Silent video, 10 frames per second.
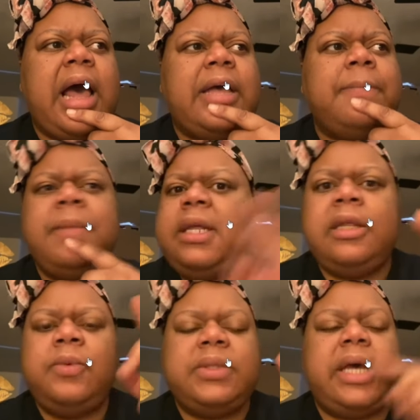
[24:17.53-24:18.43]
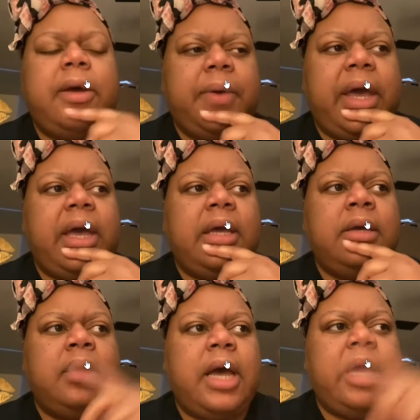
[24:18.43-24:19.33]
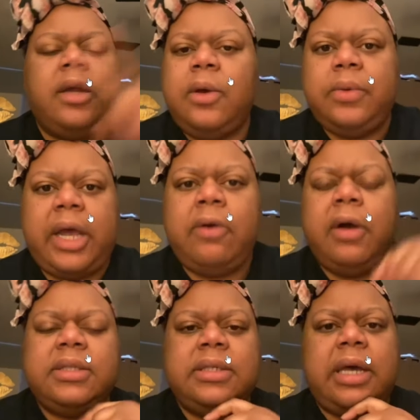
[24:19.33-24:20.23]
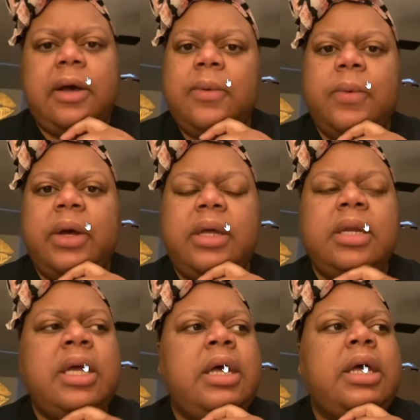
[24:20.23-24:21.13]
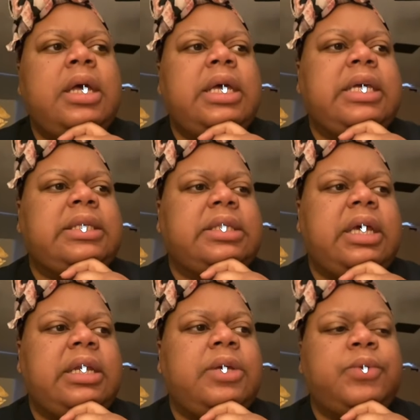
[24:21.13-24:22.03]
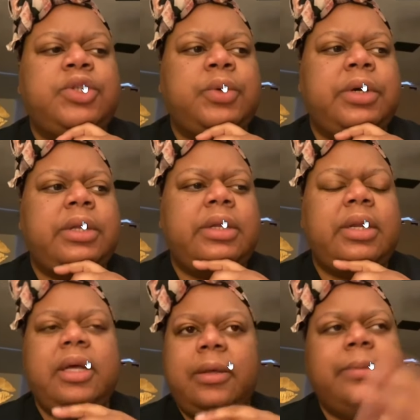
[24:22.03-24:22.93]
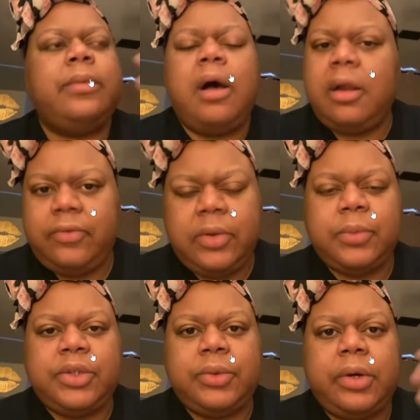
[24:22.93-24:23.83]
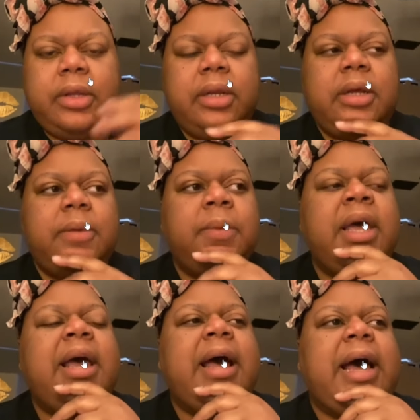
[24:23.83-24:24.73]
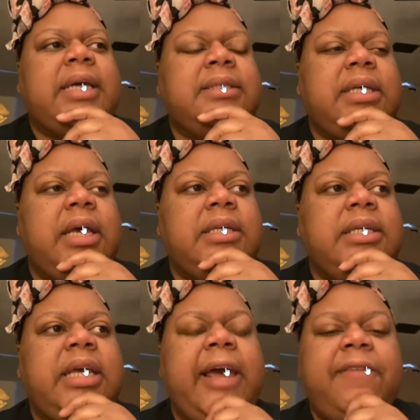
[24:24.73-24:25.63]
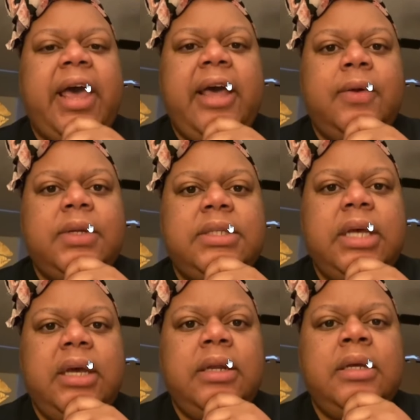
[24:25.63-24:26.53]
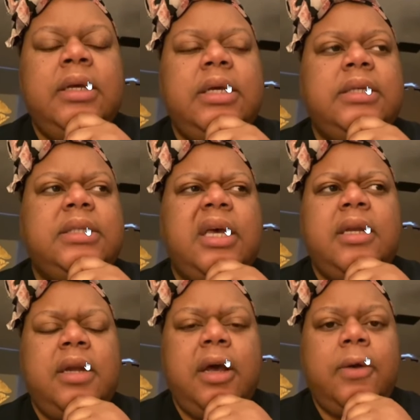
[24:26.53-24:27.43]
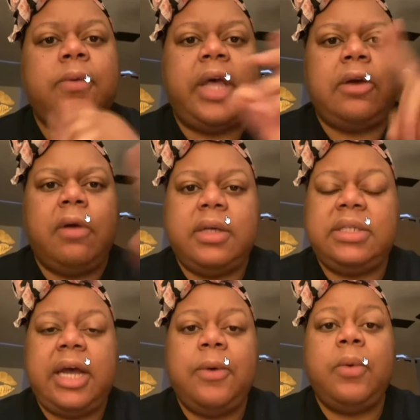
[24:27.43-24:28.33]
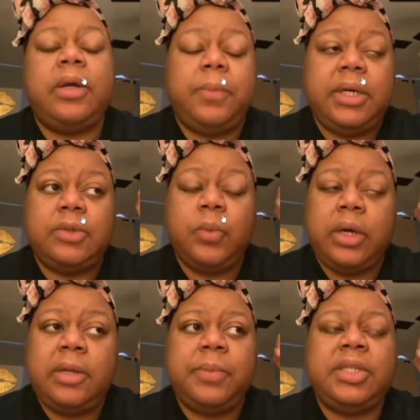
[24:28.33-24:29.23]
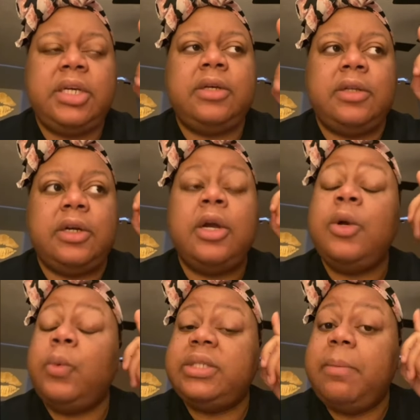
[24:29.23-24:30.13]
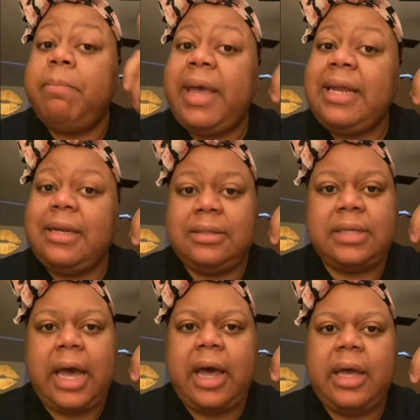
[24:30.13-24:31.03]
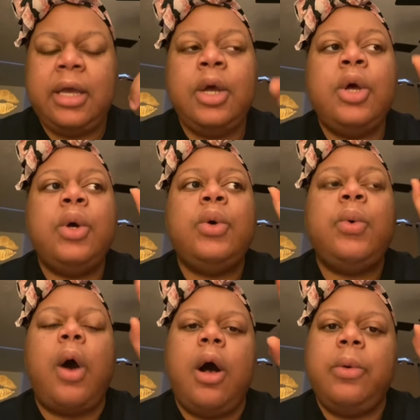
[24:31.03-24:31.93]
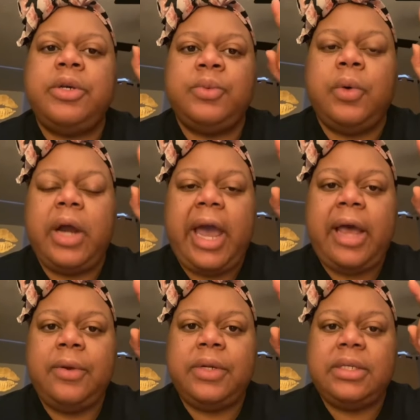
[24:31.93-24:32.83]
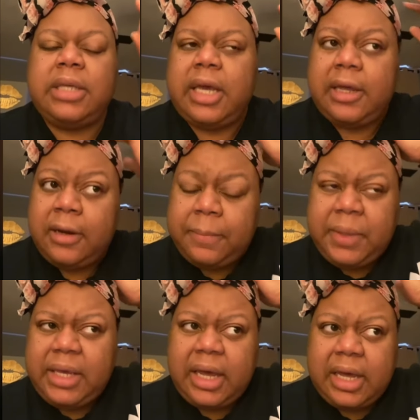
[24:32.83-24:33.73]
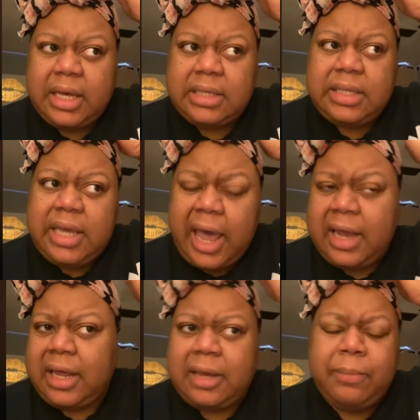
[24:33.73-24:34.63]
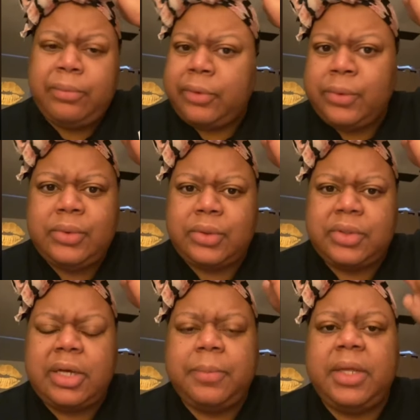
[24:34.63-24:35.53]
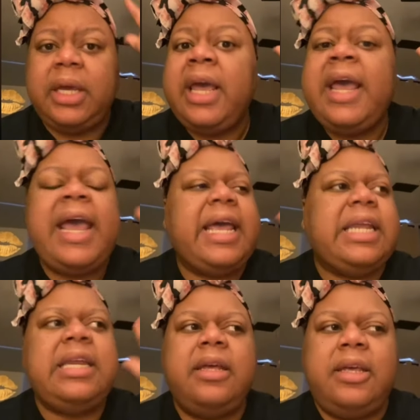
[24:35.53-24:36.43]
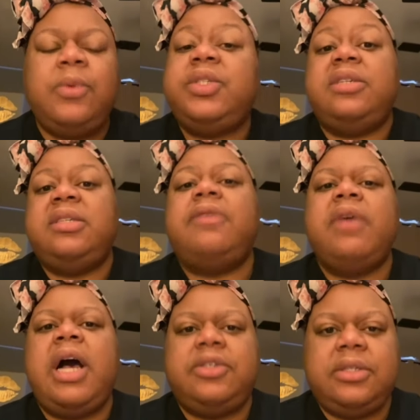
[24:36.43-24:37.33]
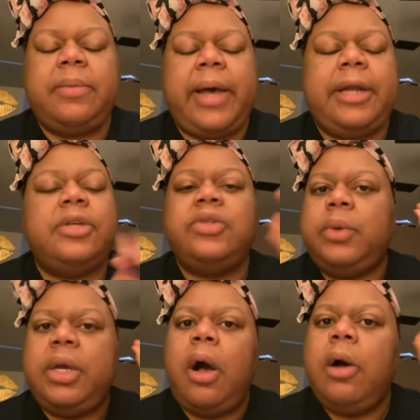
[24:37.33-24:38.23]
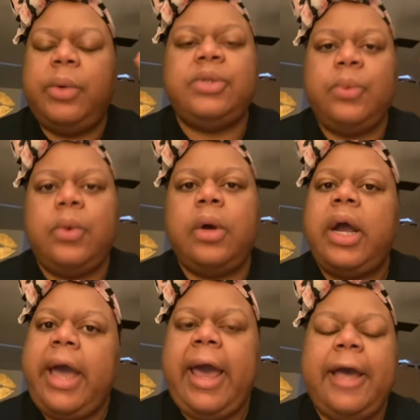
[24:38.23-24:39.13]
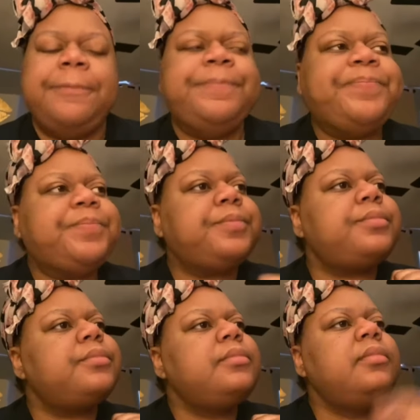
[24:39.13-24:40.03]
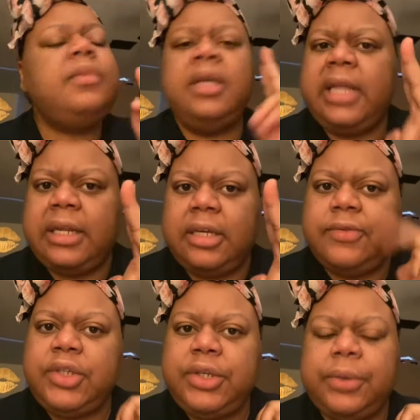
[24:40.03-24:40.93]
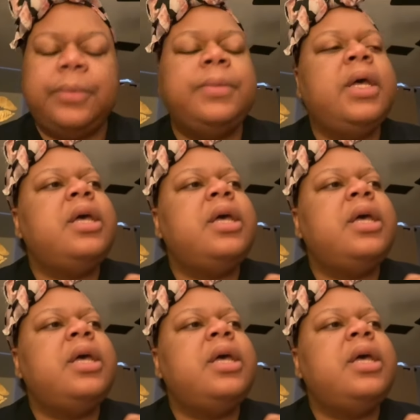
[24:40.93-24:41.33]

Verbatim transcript: I immediately was like, okay, I know that crosses out one. He said he was shorter than him. All of them were shorter than him. I said, did he have a hat on his head? He said no. That crossed out one because one in particular was a maintenance guy who always wore a hat on his head because he had like a bruise or something and he, he was just self conscious about it. So he always wore a hat. That leaves two.